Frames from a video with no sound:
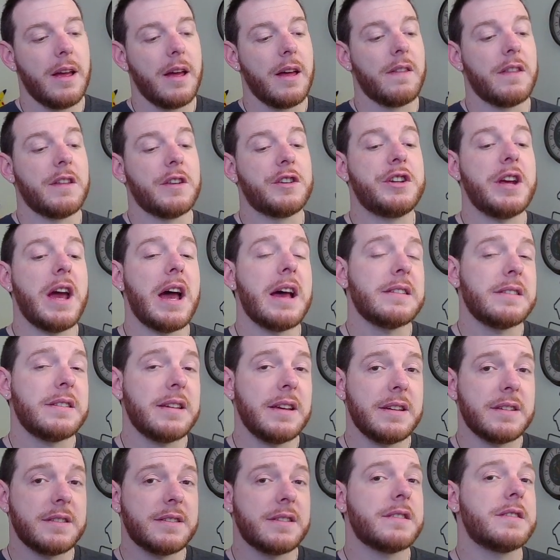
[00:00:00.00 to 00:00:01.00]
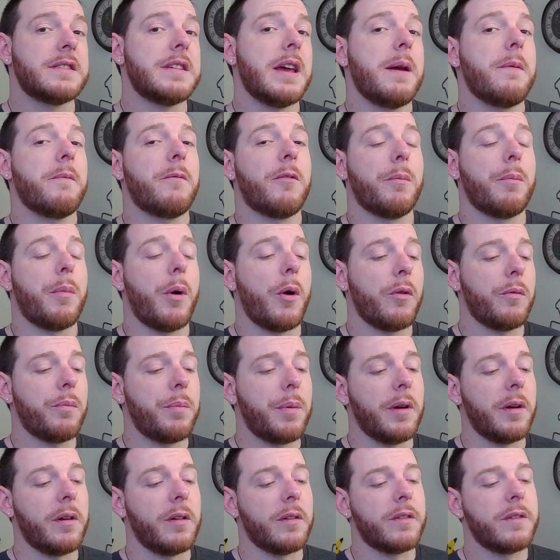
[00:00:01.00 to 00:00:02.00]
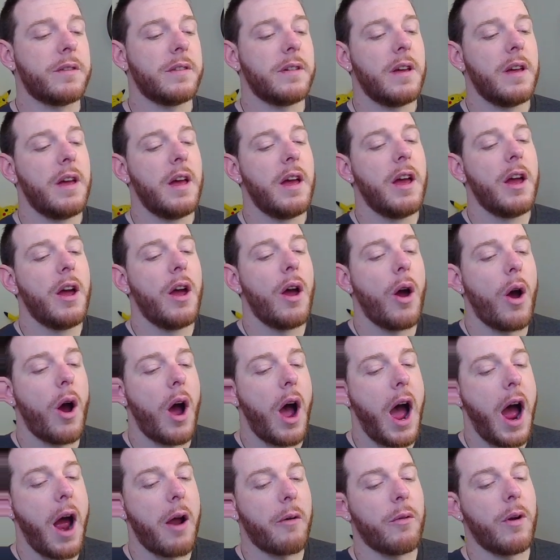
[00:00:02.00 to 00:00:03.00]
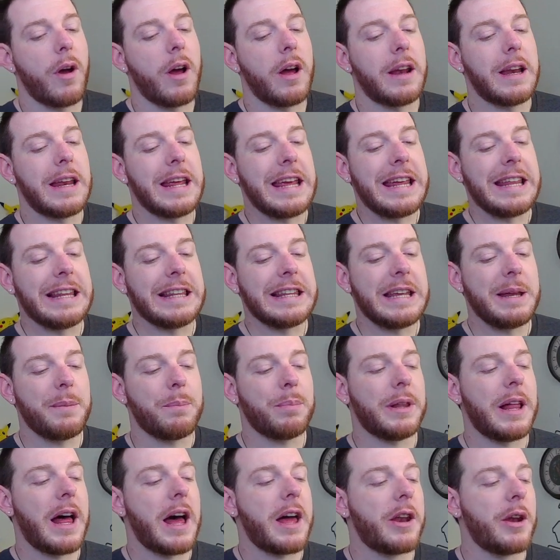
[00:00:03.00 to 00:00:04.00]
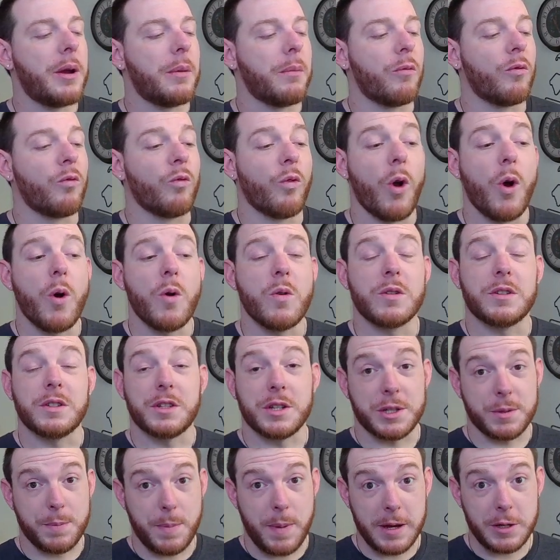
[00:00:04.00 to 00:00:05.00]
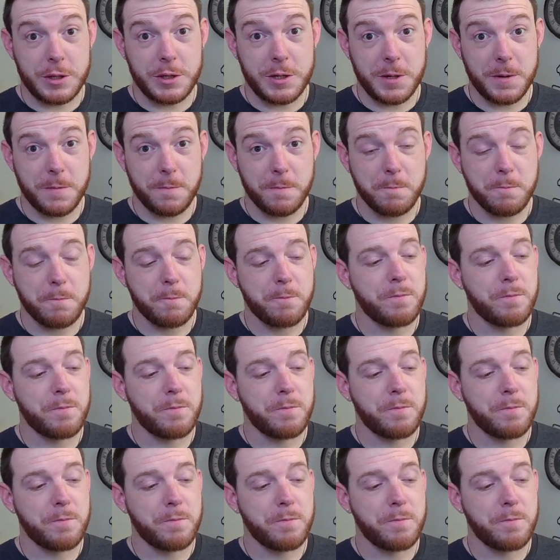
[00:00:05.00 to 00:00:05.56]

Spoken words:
The chassis is the same for both builds. I run Elite Platinum road suspension,